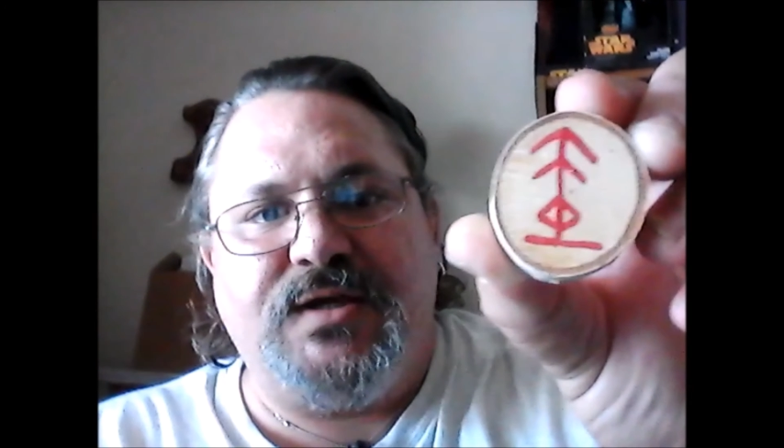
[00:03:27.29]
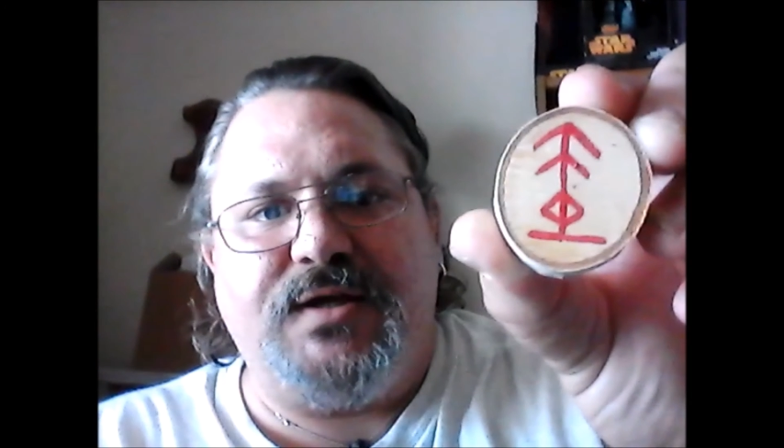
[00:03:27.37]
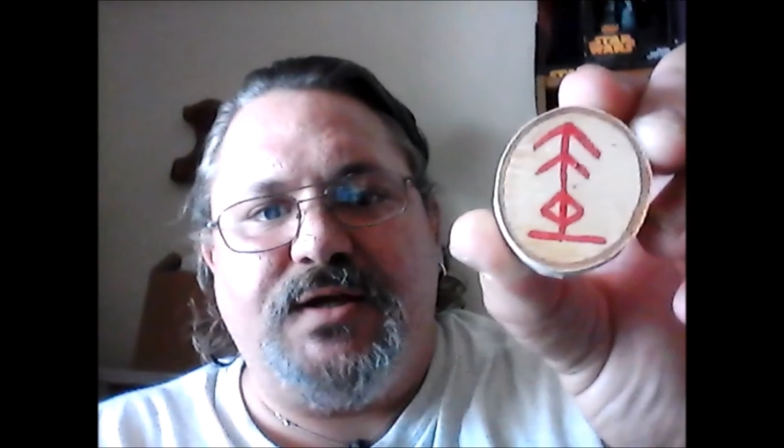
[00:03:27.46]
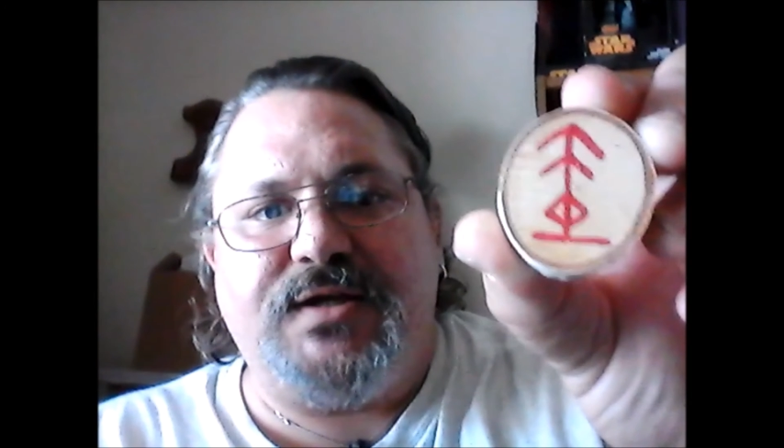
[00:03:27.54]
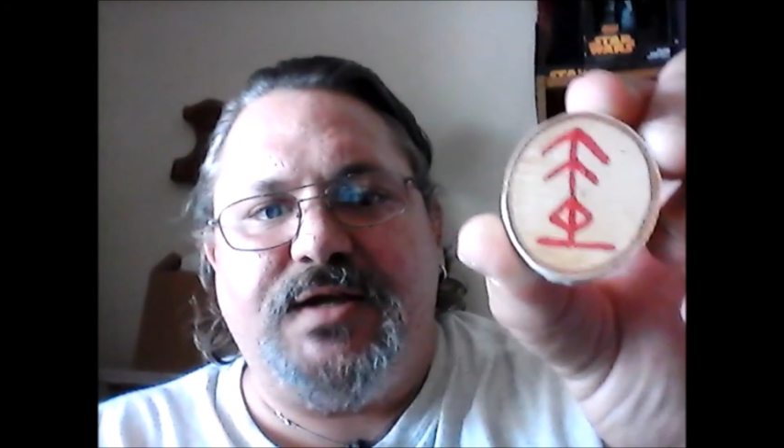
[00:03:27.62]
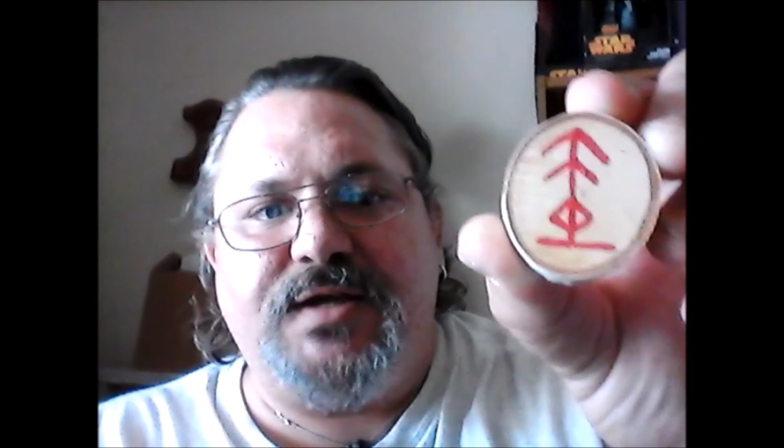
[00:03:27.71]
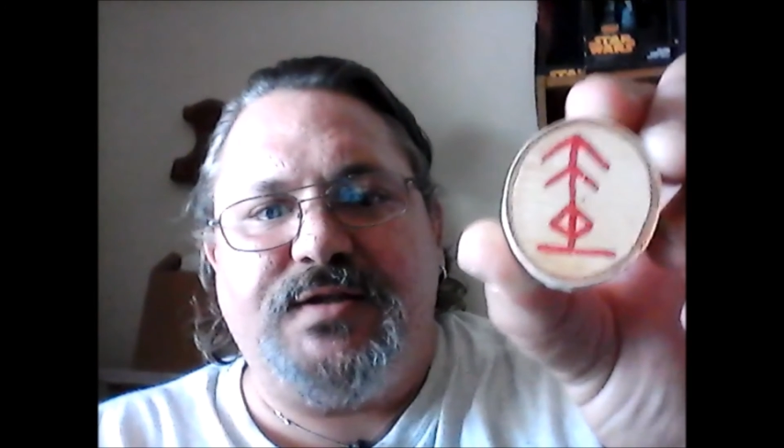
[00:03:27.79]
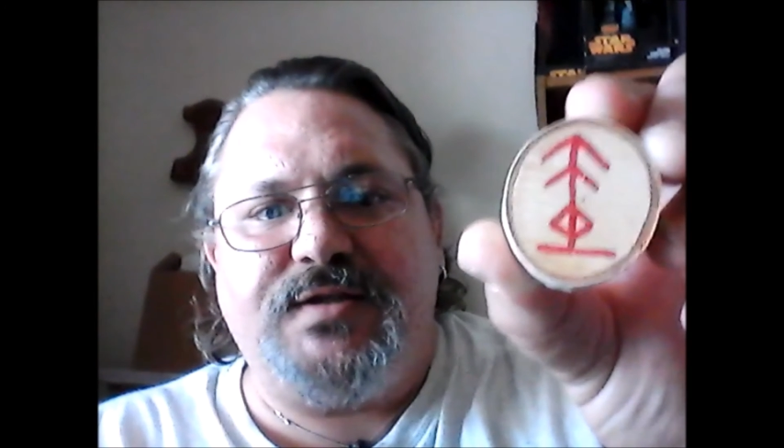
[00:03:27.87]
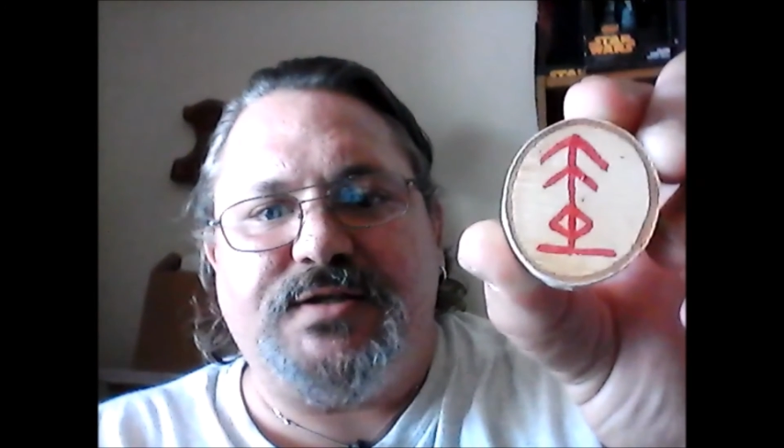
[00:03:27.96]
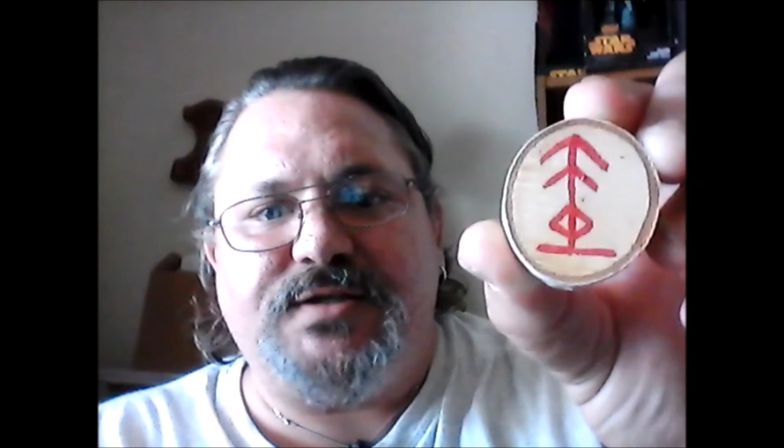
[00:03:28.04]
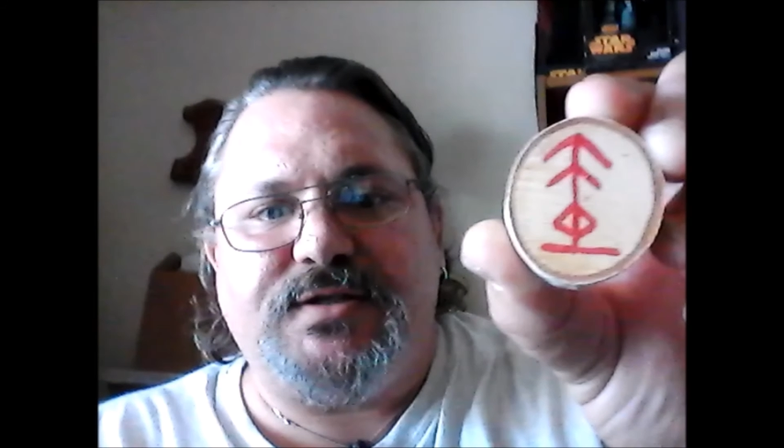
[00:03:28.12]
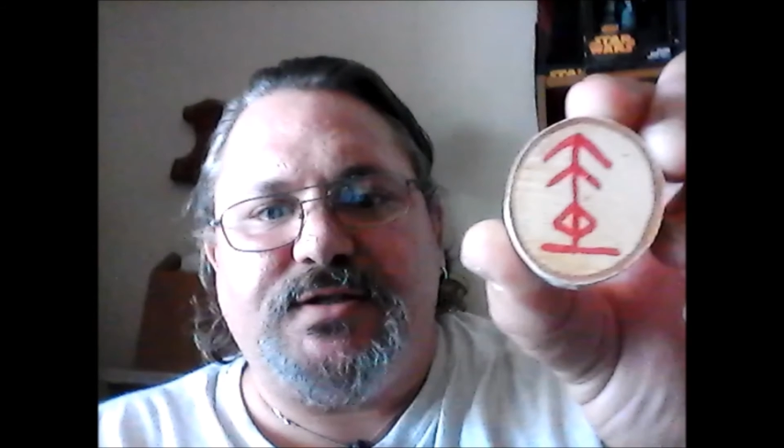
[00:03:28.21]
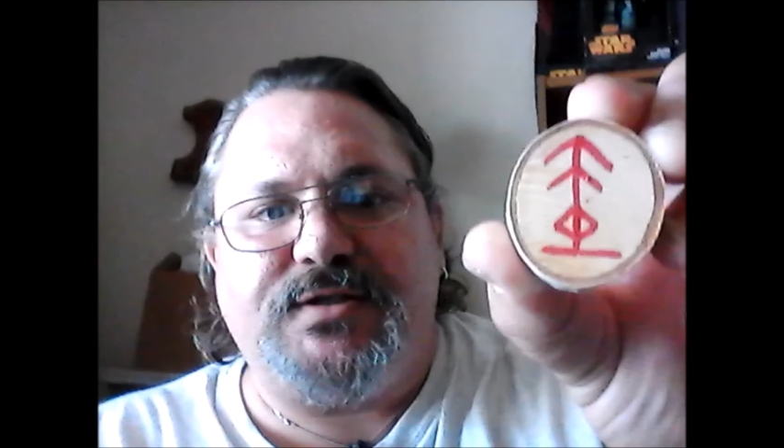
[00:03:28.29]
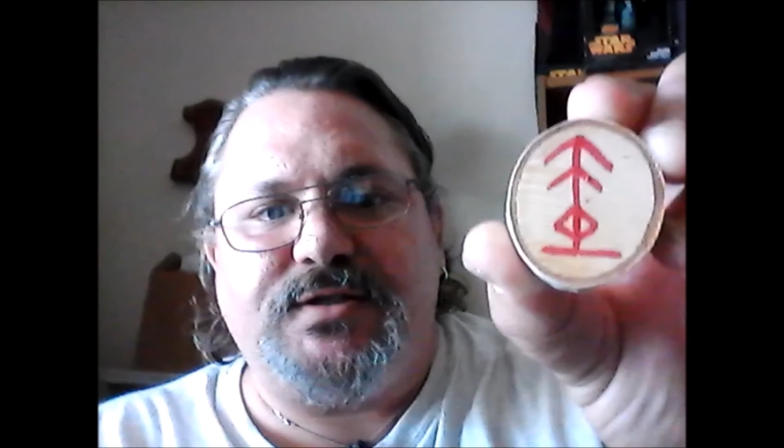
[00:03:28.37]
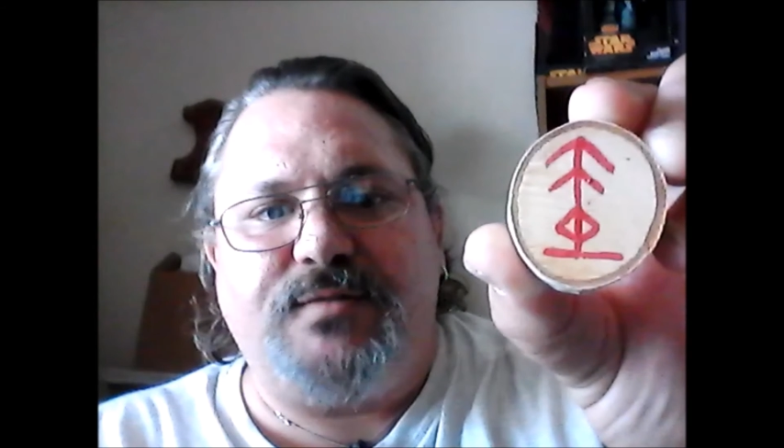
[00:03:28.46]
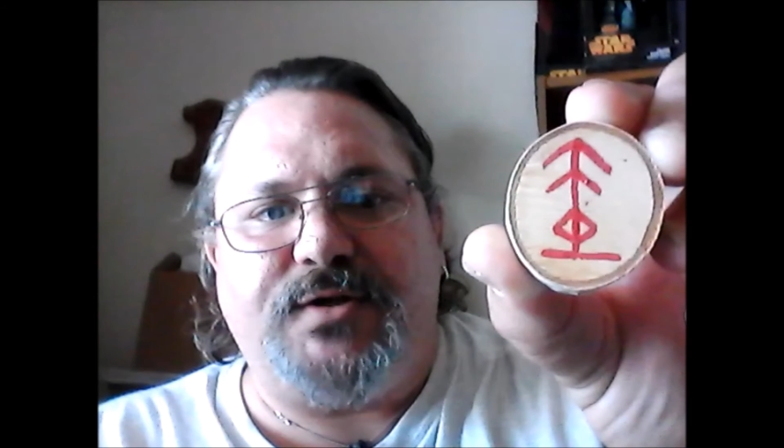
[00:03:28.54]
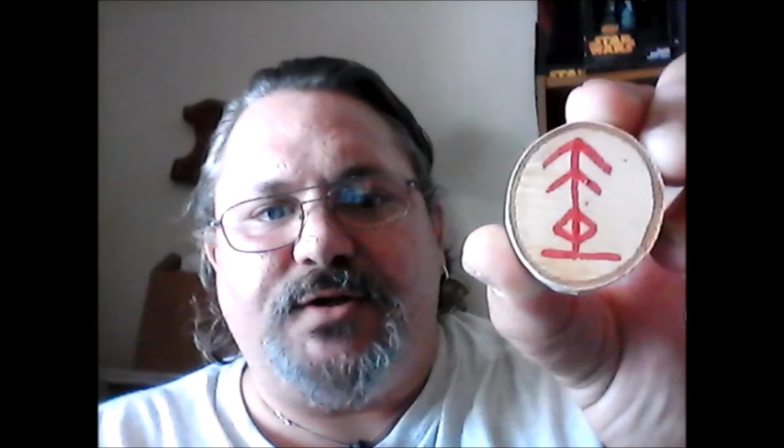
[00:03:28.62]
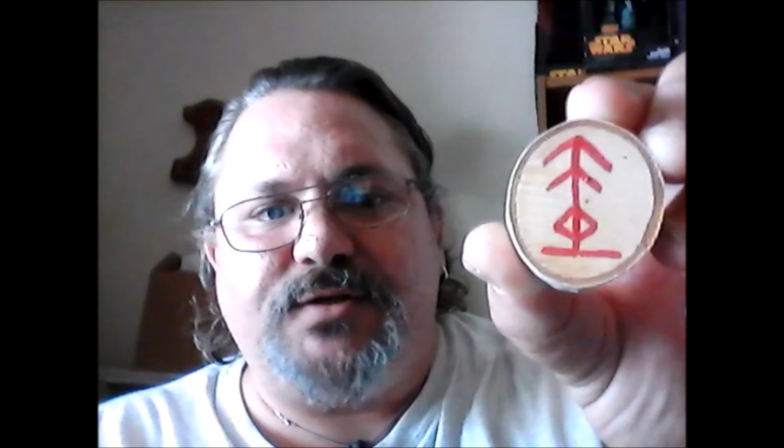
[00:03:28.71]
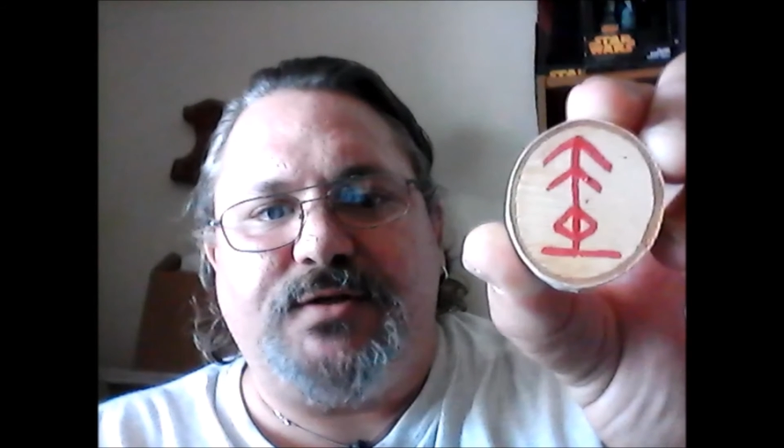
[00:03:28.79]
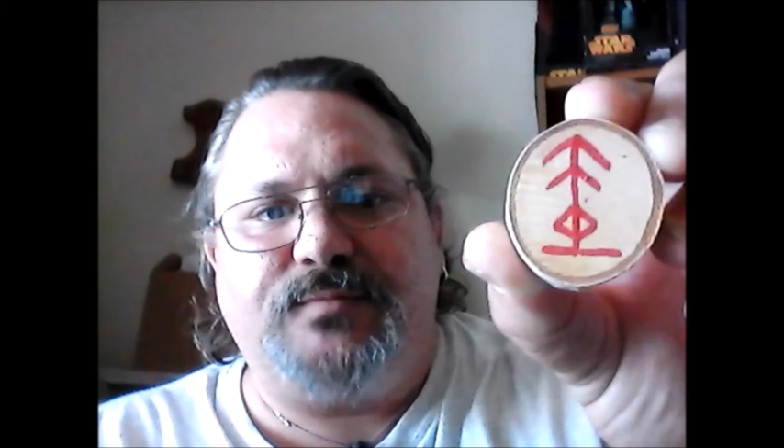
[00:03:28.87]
Again, the disc is a little bigger,